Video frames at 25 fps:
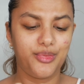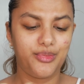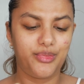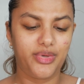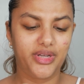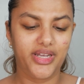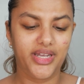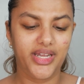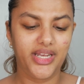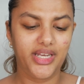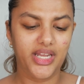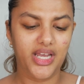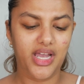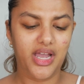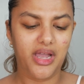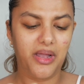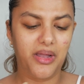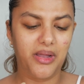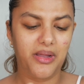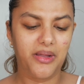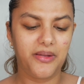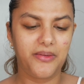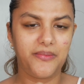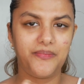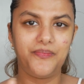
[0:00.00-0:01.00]
But
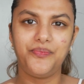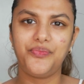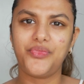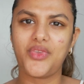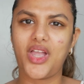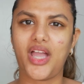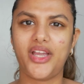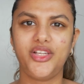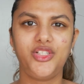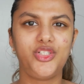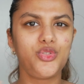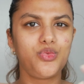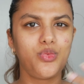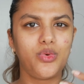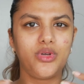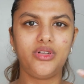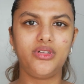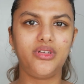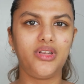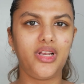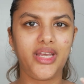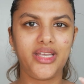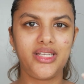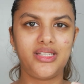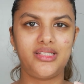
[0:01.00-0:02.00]
I just
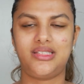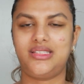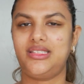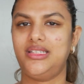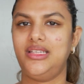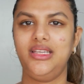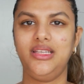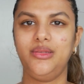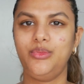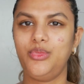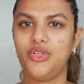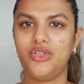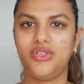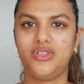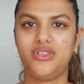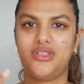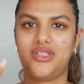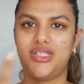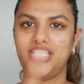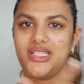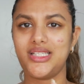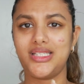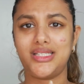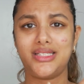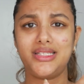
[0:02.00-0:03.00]
wanted to like see, because
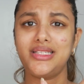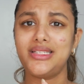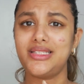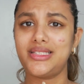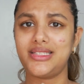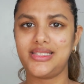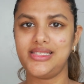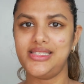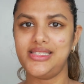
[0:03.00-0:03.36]
this is